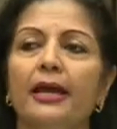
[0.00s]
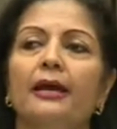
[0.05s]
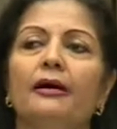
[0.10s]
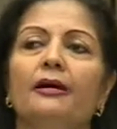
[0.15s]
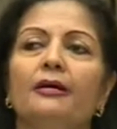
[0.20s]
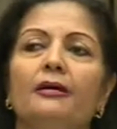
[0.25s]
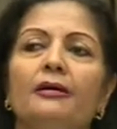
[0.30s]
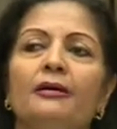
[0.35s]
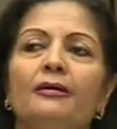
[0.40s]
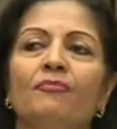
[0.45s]

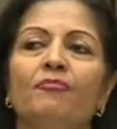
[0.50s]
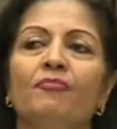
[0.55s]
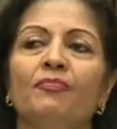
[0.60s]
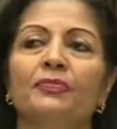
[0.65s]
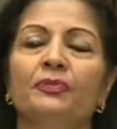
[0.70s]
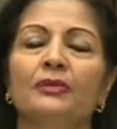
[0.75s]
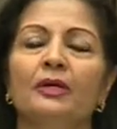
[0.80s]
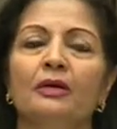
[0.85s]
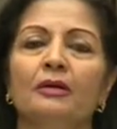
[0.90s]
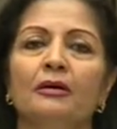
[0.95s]

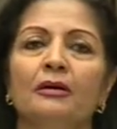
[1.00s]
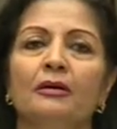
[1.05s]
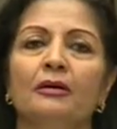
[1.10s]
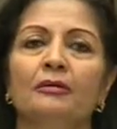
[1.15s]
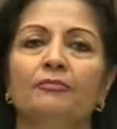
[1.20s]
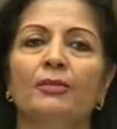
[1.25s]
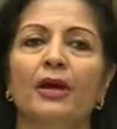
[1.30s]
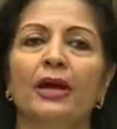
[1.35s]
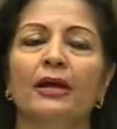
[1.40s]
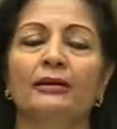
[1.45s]

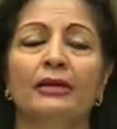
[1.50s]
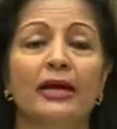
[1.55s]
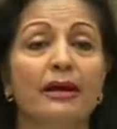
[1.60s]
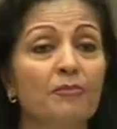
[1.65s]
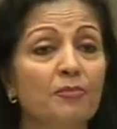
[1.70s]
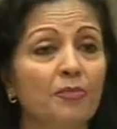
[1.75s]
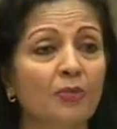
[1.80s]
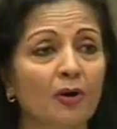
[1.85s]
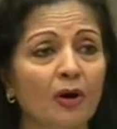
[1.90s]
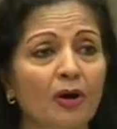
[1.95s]
and
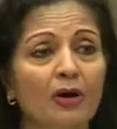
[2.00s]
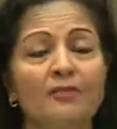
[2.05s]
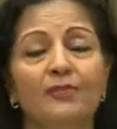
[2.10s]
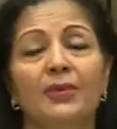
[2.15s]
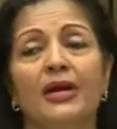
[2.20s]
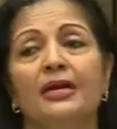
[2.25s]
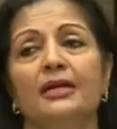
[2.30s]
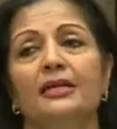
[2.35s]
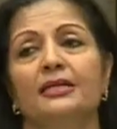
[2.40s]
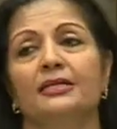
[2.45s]

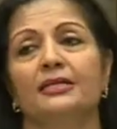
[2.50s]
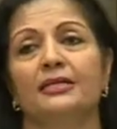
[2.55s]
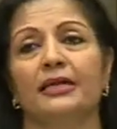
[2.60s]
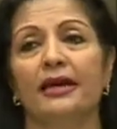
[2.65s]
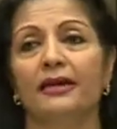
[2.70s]
employment,